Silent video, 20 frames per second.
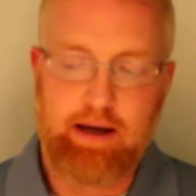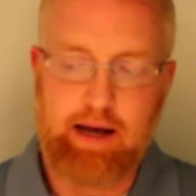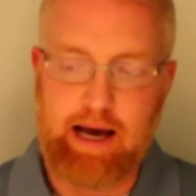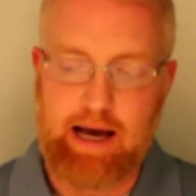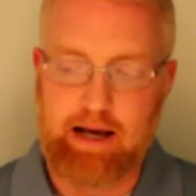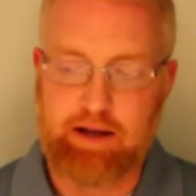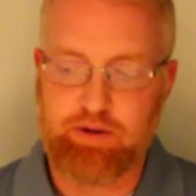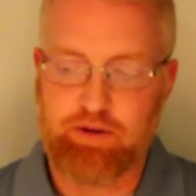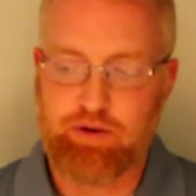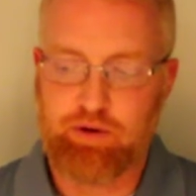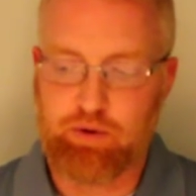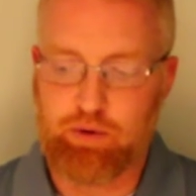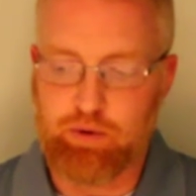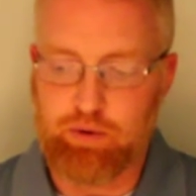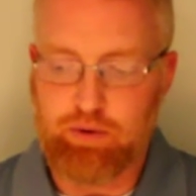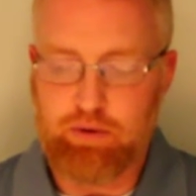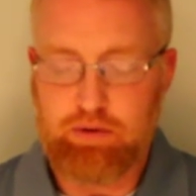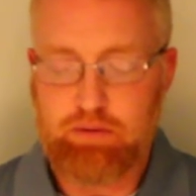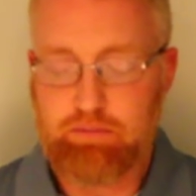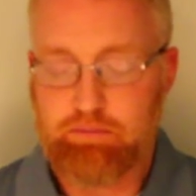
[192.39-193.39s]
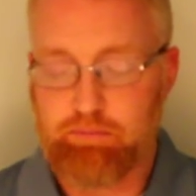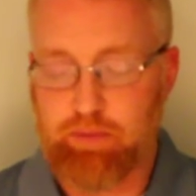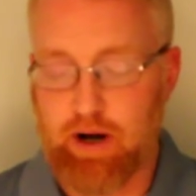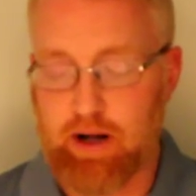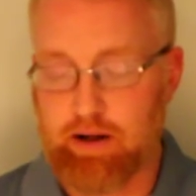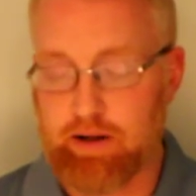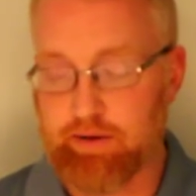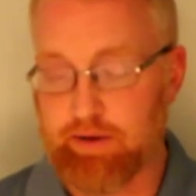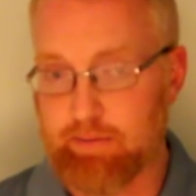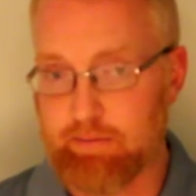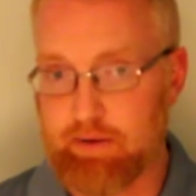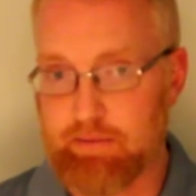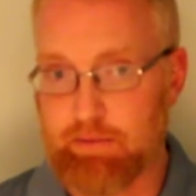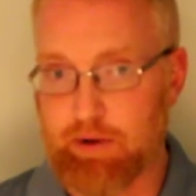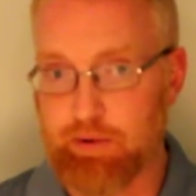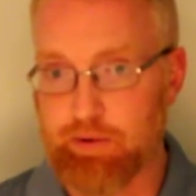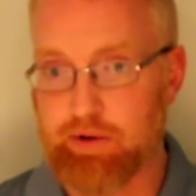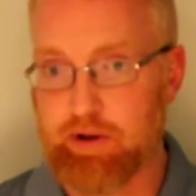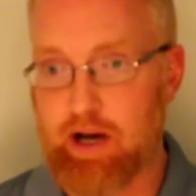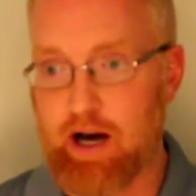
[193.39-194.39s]
At school, probably some of the
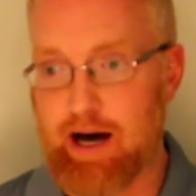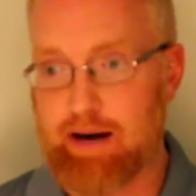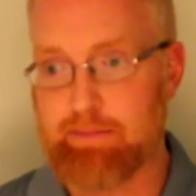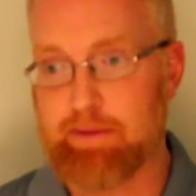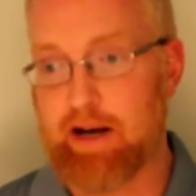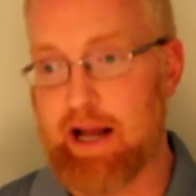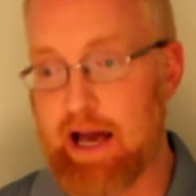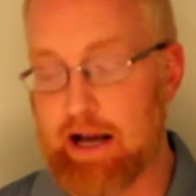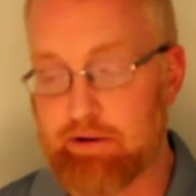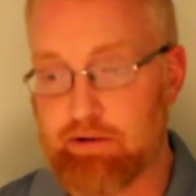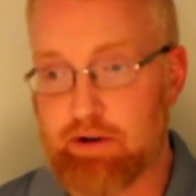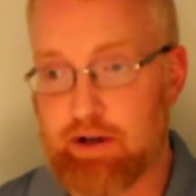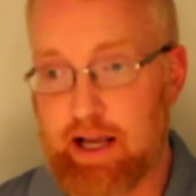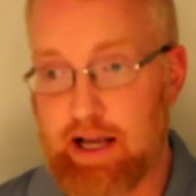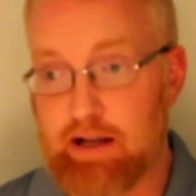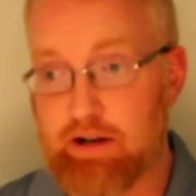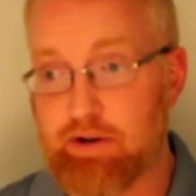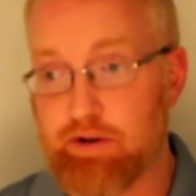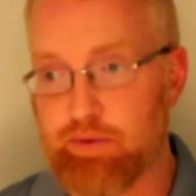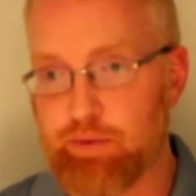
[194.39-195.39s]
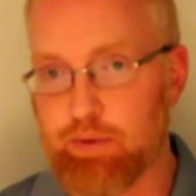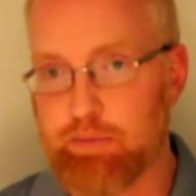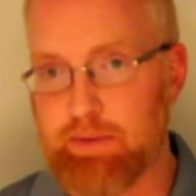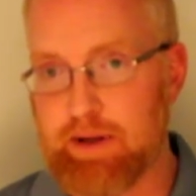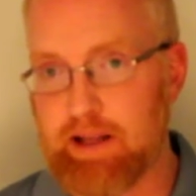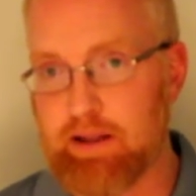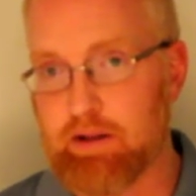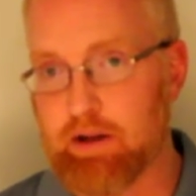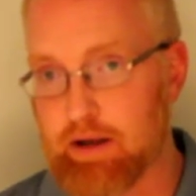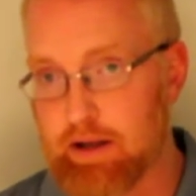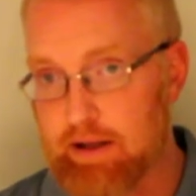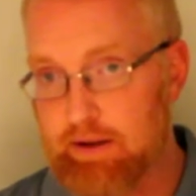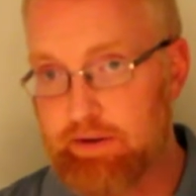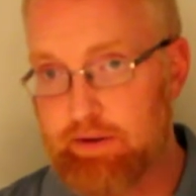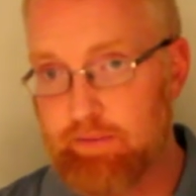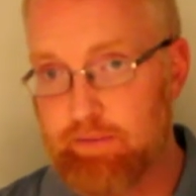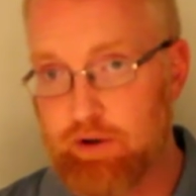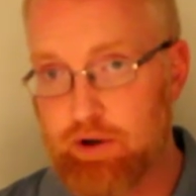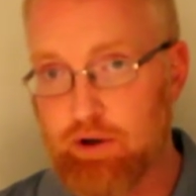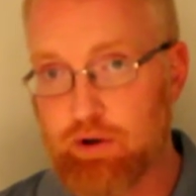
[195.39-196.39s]
most common aggregators would be the
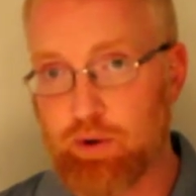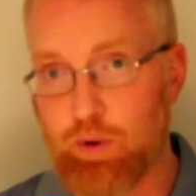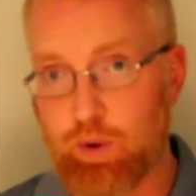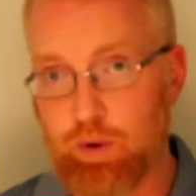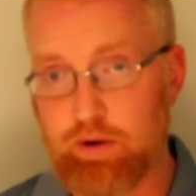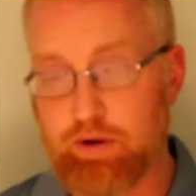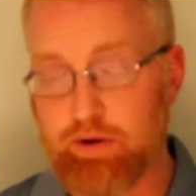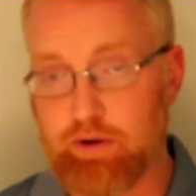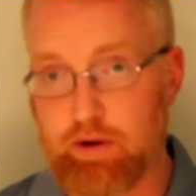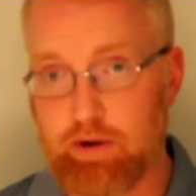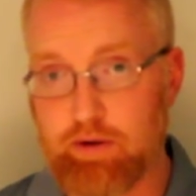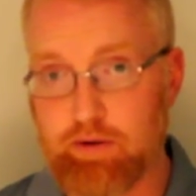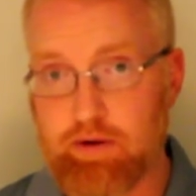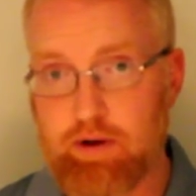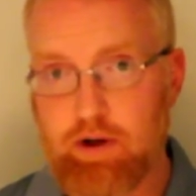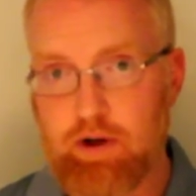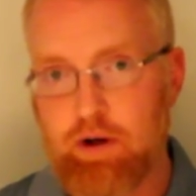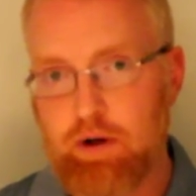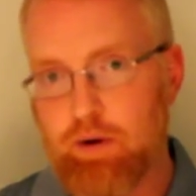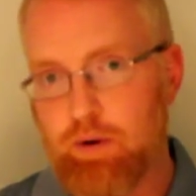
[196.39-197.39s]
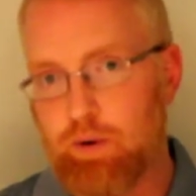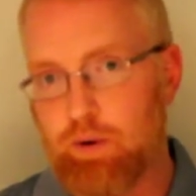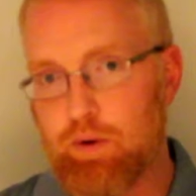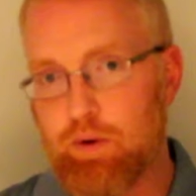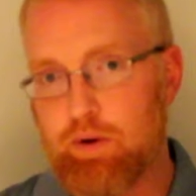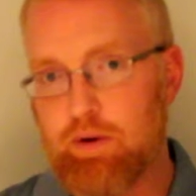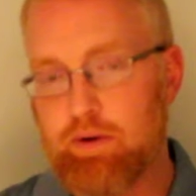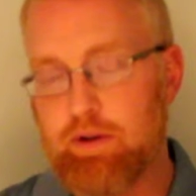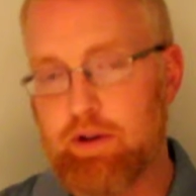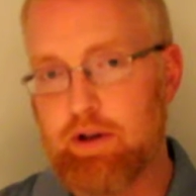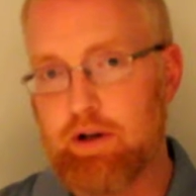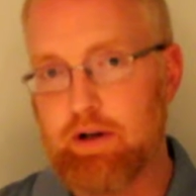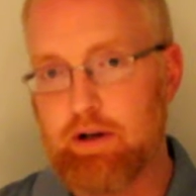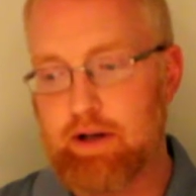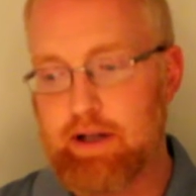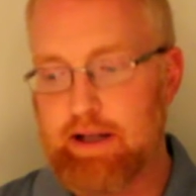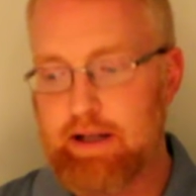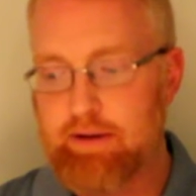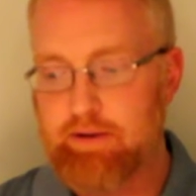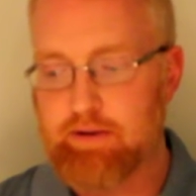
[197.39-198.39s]
list of their courses, or the
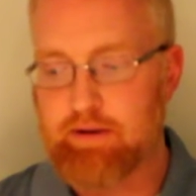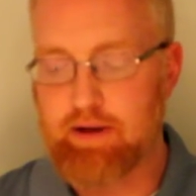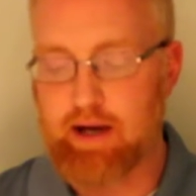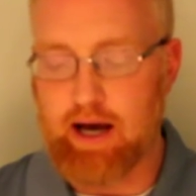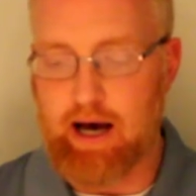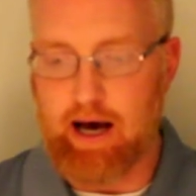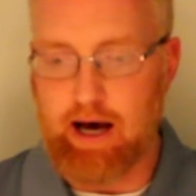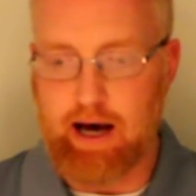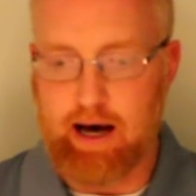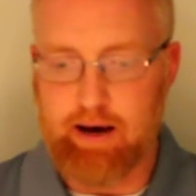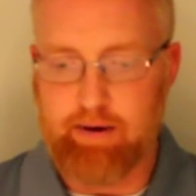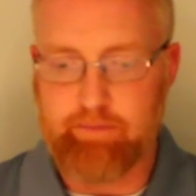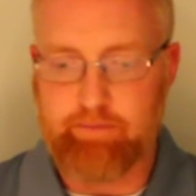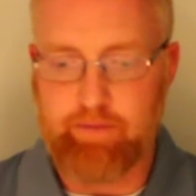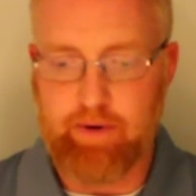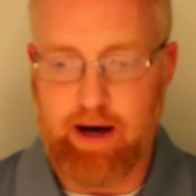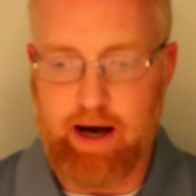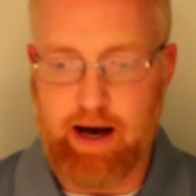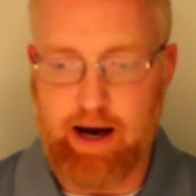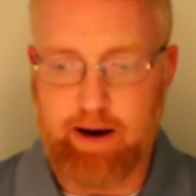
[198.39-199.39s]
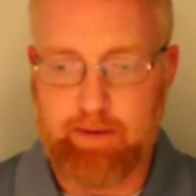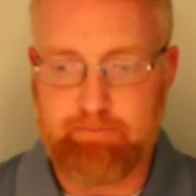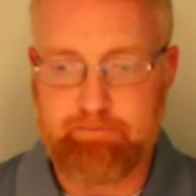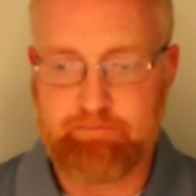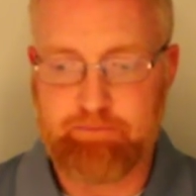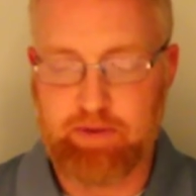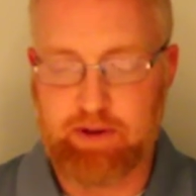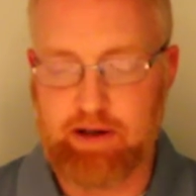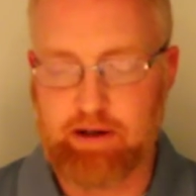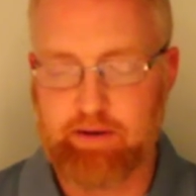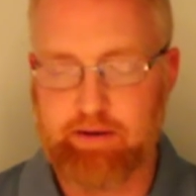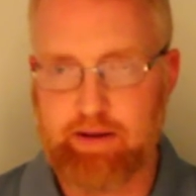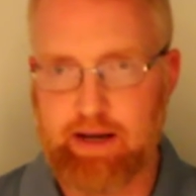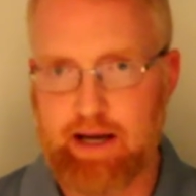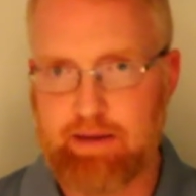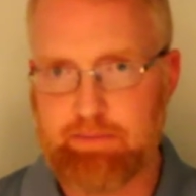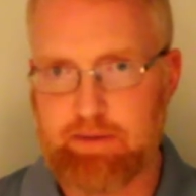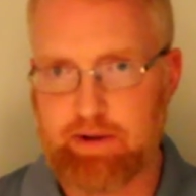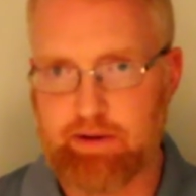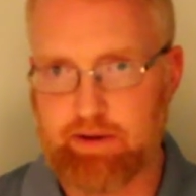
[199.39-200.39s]
list of
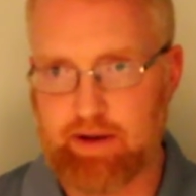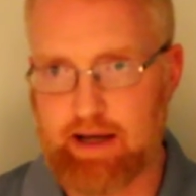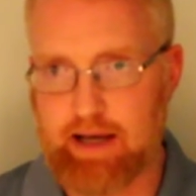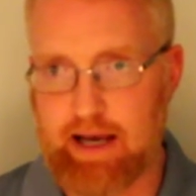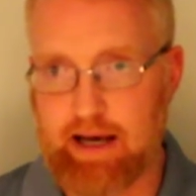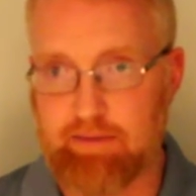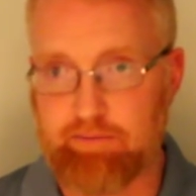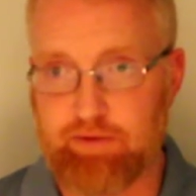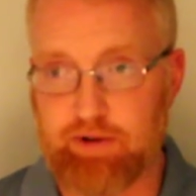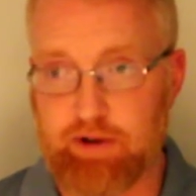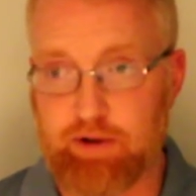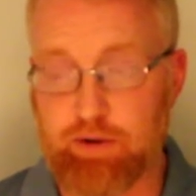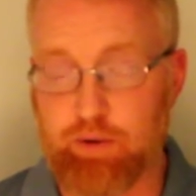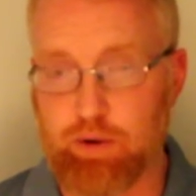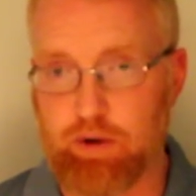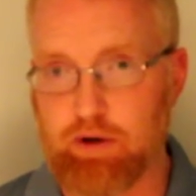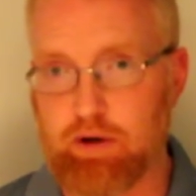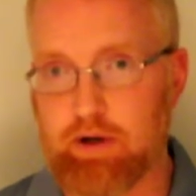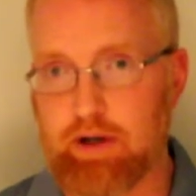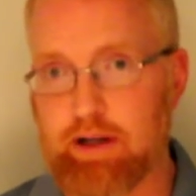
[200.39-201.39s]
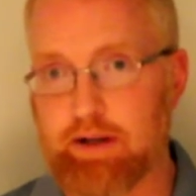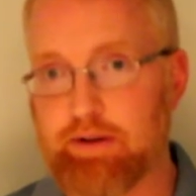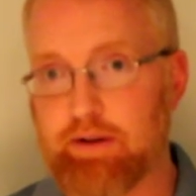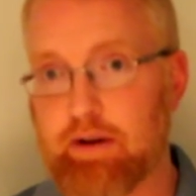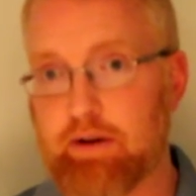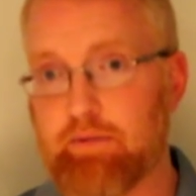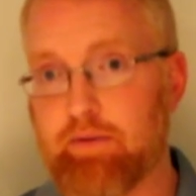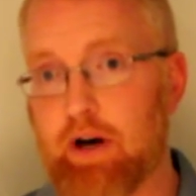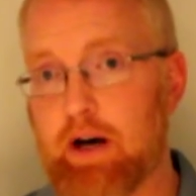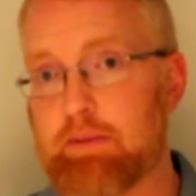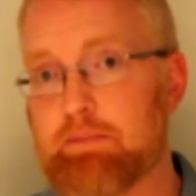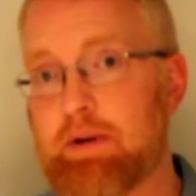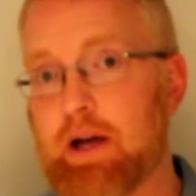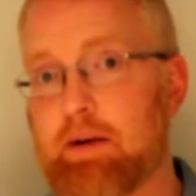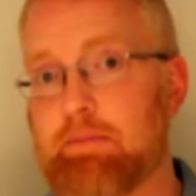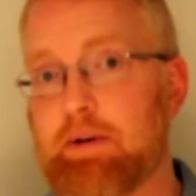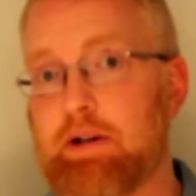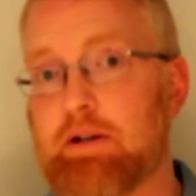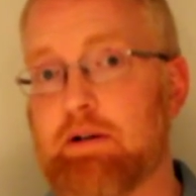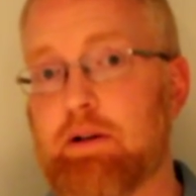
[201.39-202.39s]
assignments they have due, or lists of
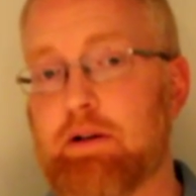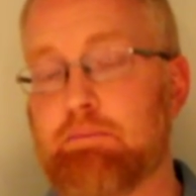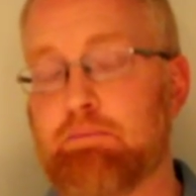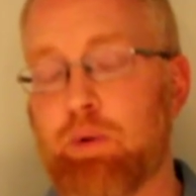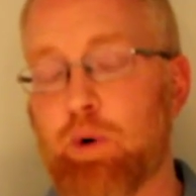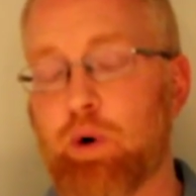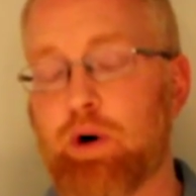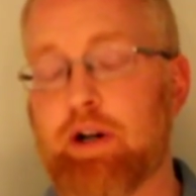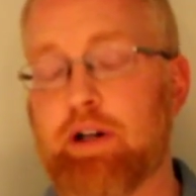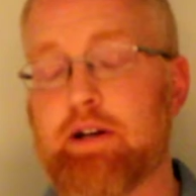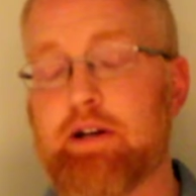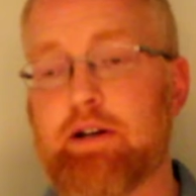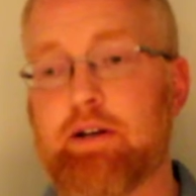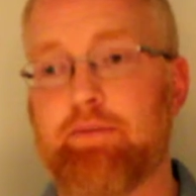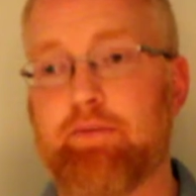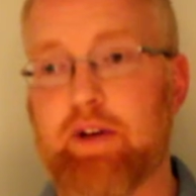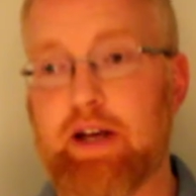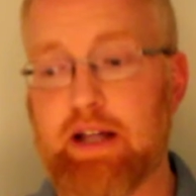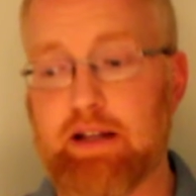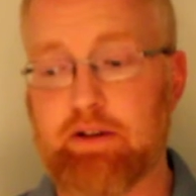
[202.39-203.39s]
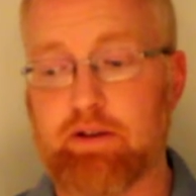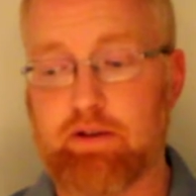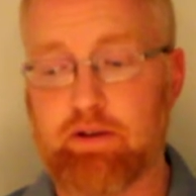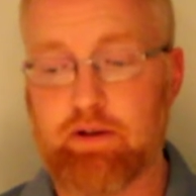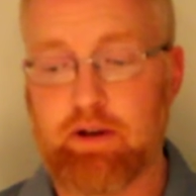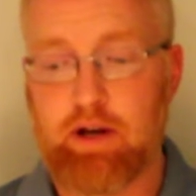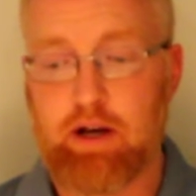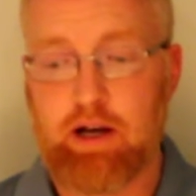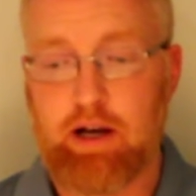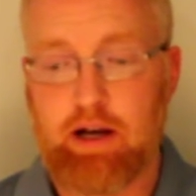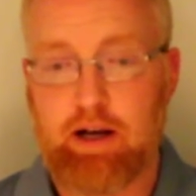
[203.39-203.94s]
upcoming important events.